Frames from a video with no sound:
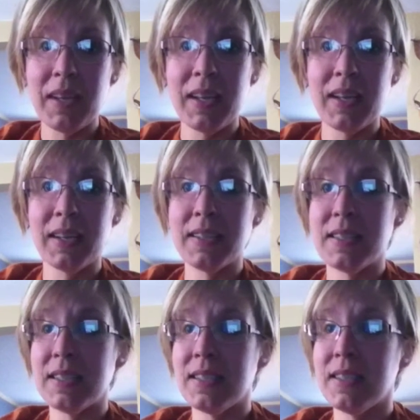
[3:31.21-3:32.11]

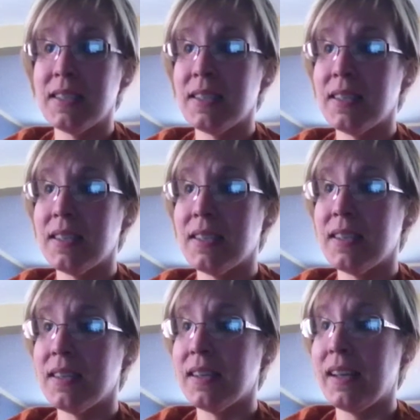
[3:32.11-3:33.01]
and
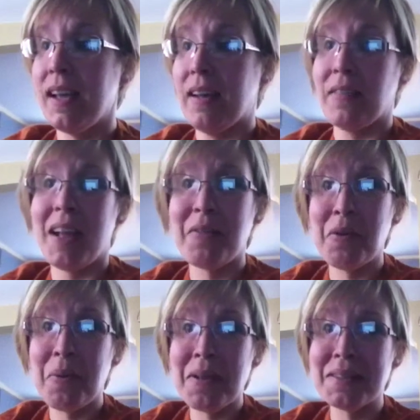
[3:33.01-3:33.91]
yeah, I don't
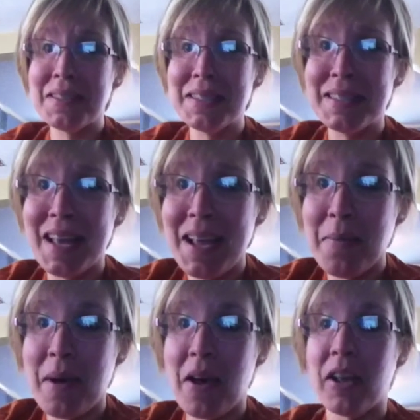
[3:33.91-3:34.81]
know what else to say
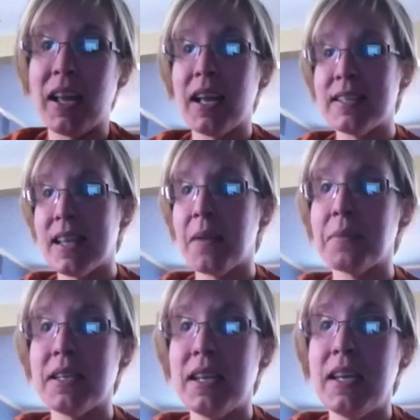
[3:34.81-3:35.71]
about it
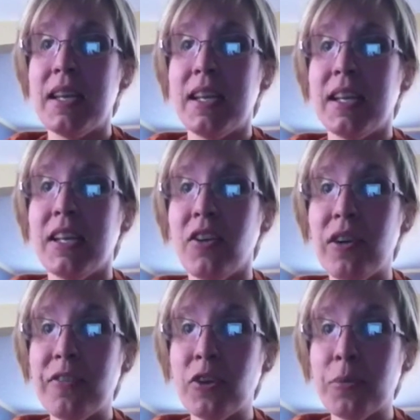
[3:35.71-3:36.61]
except, you know,
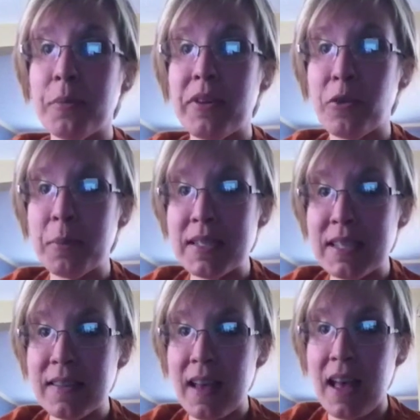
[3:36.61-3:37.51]
if you're if you're
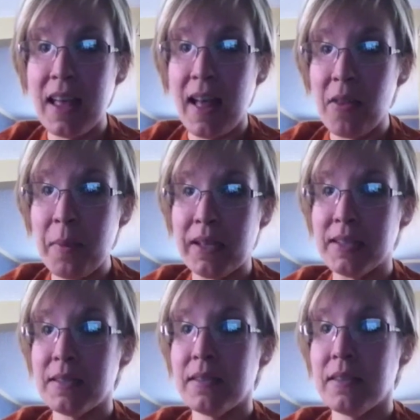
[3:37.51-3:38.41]
missing that
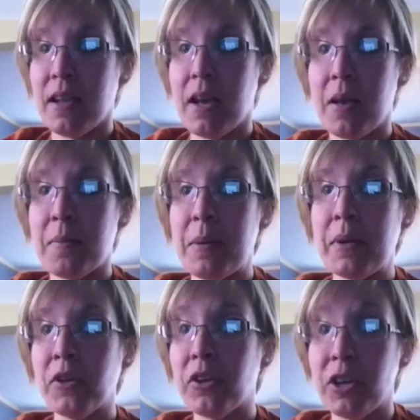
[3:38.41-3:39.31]
element, uh, maybe
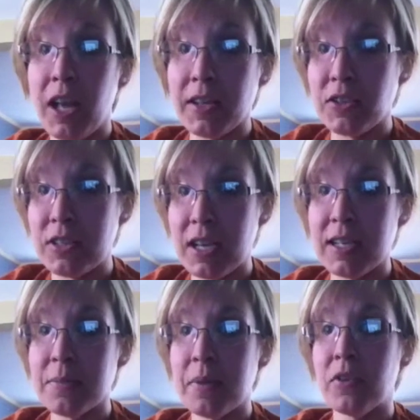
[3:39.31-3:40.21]
you're good at
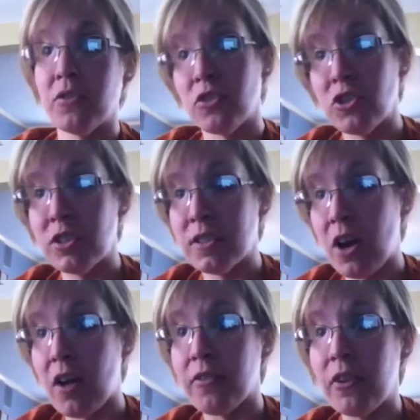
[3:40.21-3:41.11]
exercise but the nutrition's
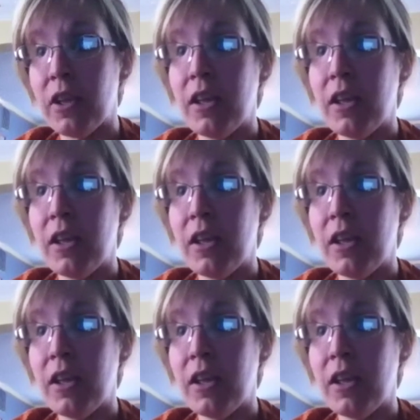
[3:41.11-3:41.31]
off,